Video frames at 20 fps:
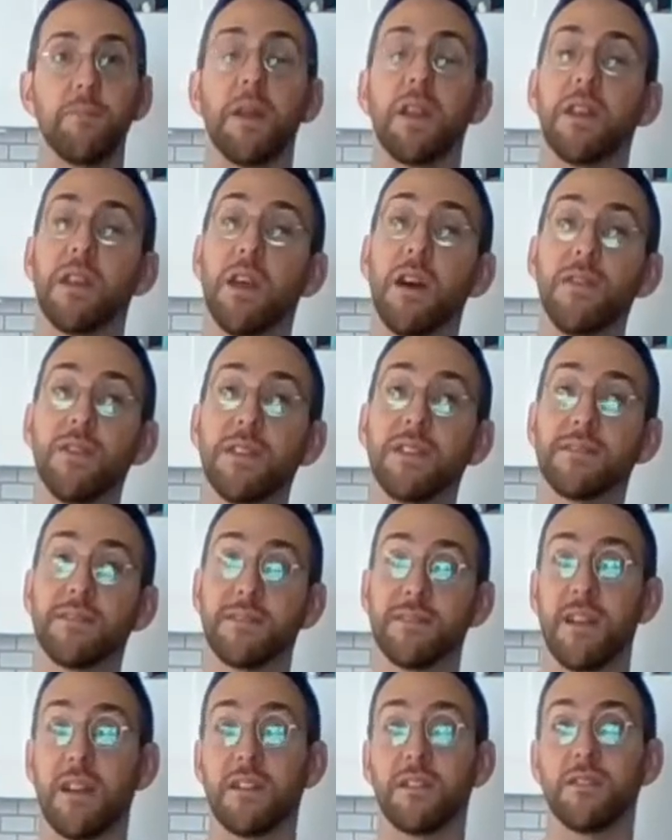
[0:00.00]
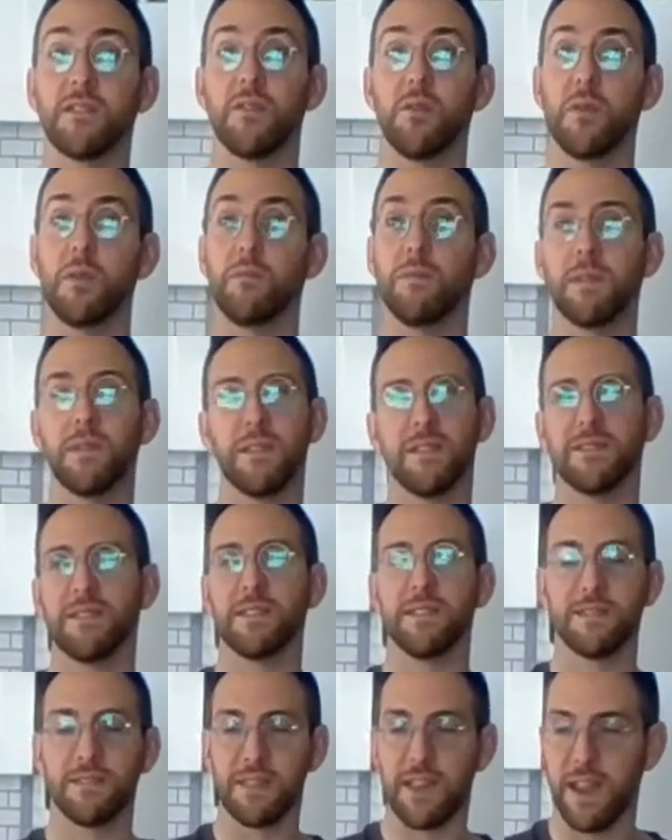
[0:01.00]
but nothing stuck to it because
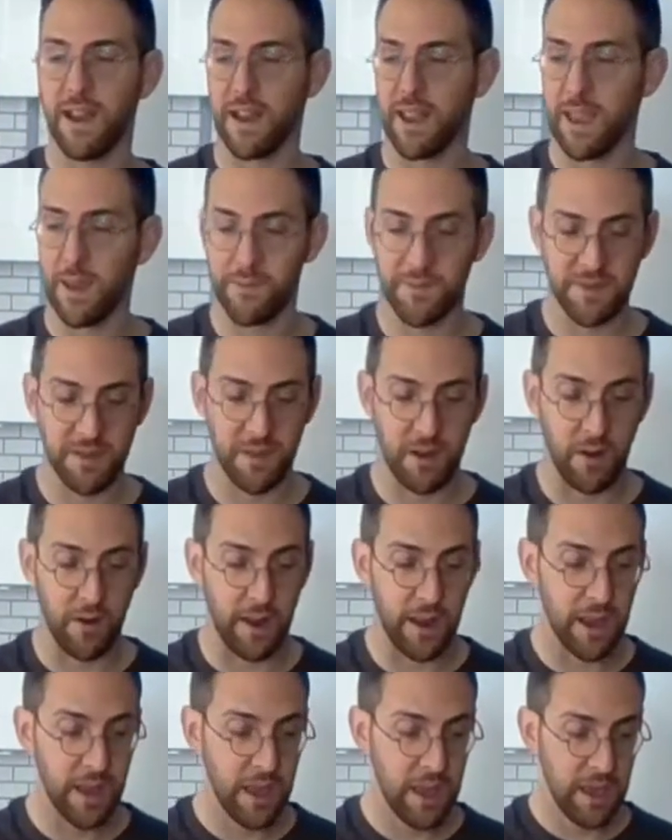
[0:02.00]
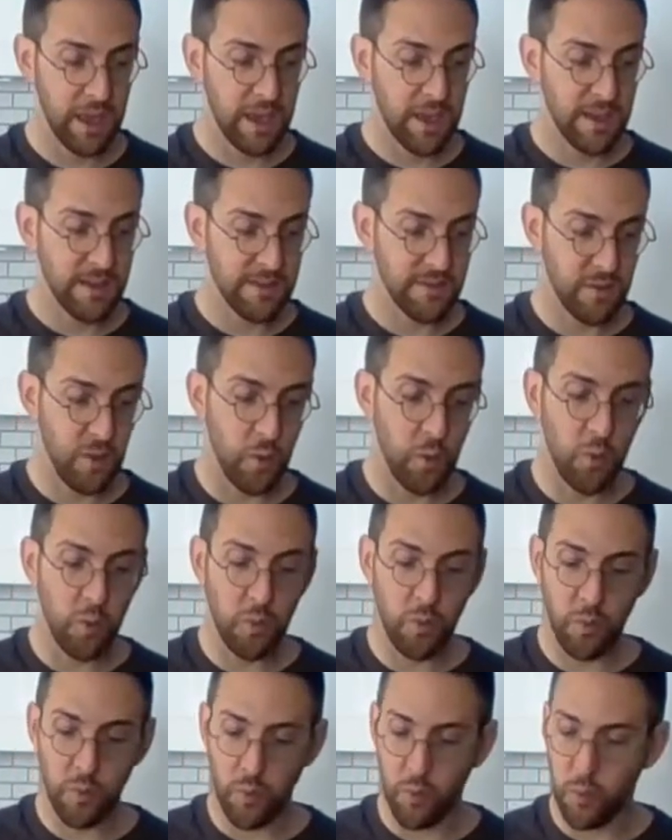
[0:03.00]
I just kind of kept stirring. So
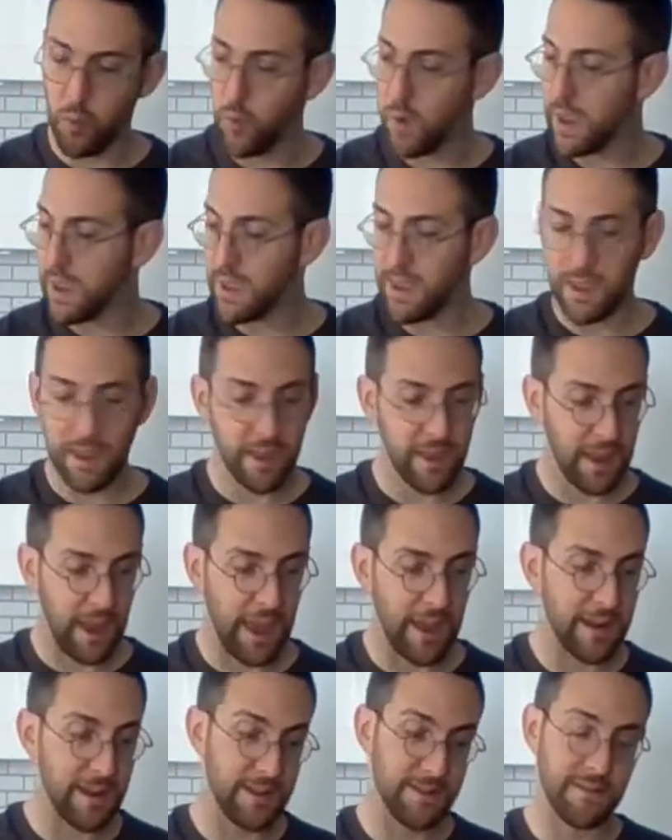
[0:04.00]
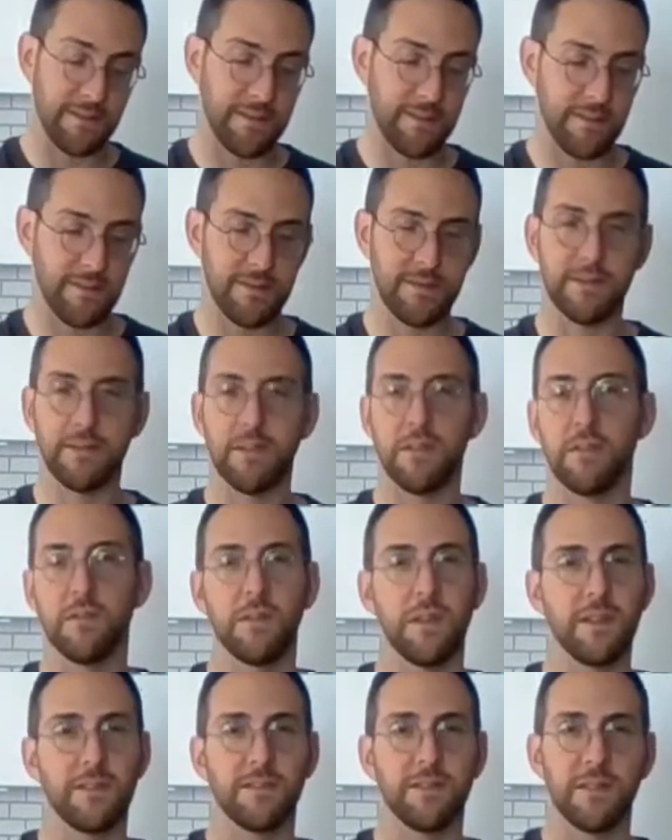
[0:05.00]
and it's still
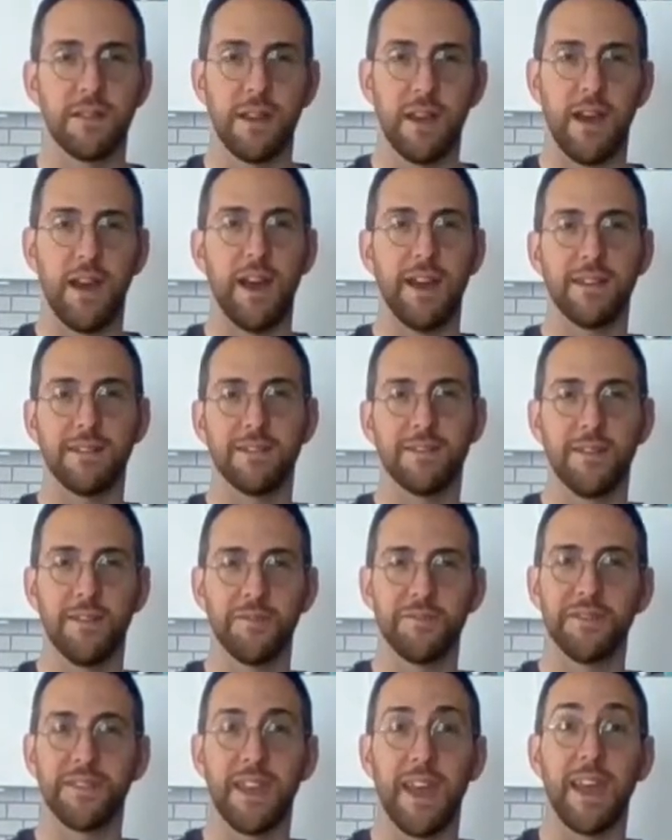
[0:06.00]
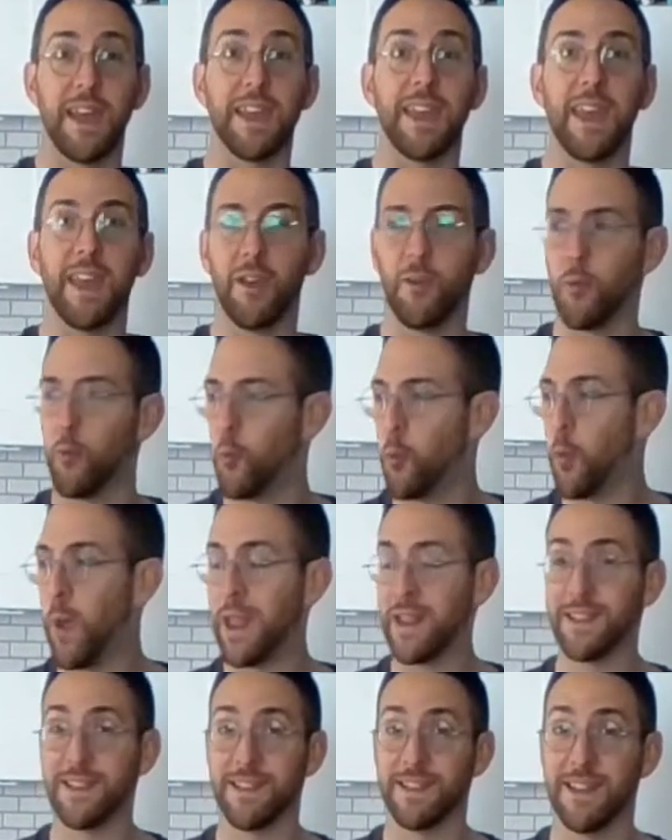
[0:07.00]
nice and hot and toasty. I can't
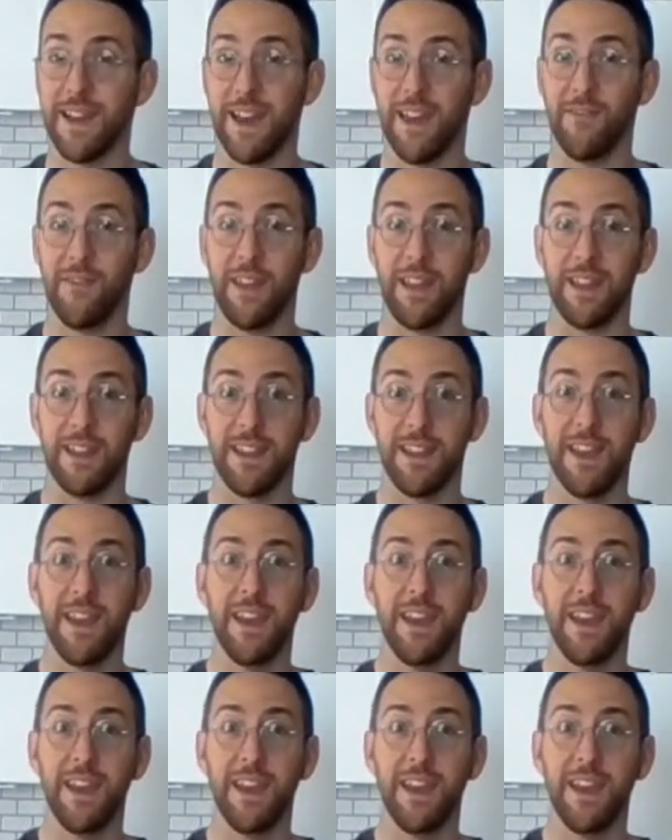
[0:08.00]
wait to dive in.